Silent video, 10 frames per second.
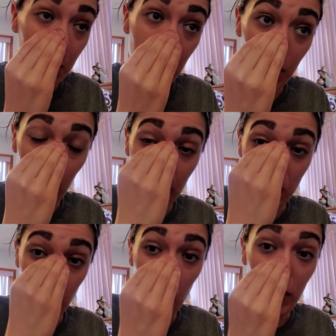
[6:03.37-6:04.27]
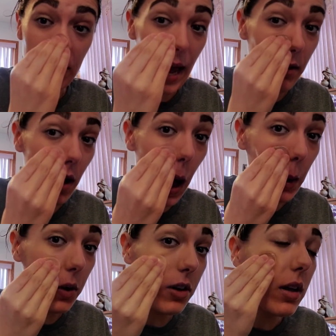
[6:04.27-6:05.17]
otherwise you're going to have
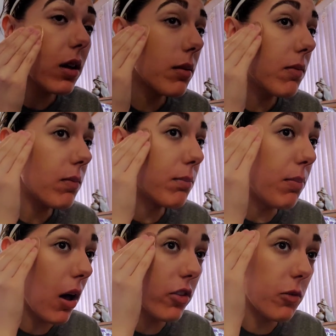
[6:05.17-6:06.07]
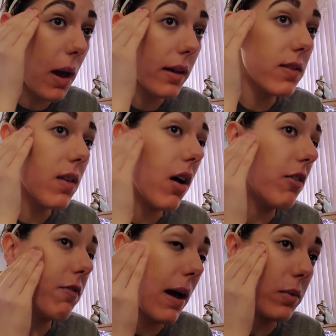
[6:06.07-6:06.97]
awkward bald spots
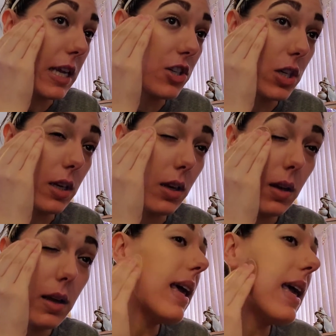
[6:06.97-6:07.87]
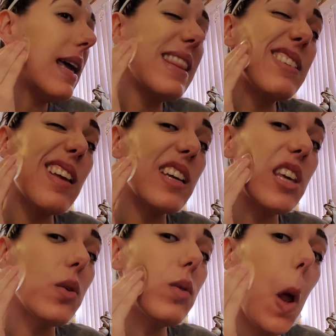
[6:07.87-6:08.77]
of foundation, and that's not
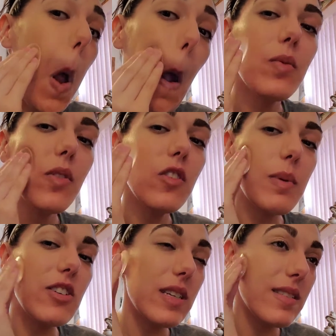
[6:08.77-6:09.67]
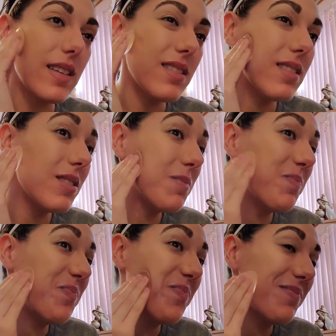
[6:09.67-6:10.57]
cute, especially since
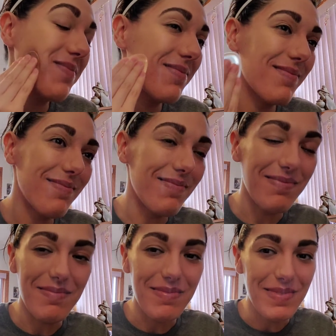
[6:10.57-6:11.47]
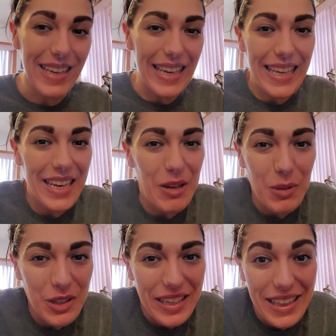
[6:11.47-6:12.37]
it can end up
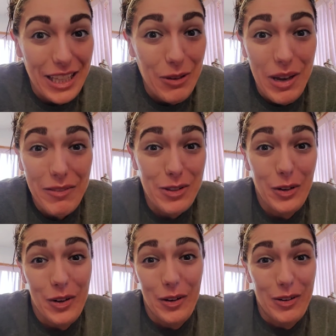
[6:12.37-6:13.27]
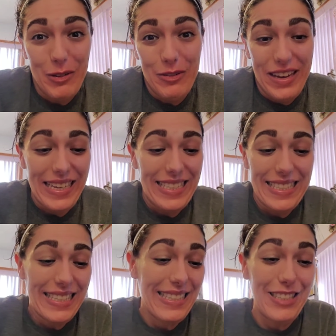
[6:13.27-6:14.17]
looking like you have dirt on your
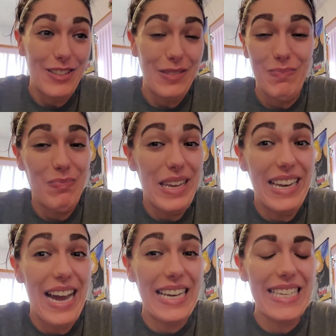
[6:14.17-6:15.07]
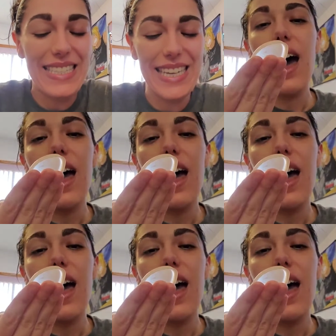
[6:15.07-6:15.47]
face, just being honest.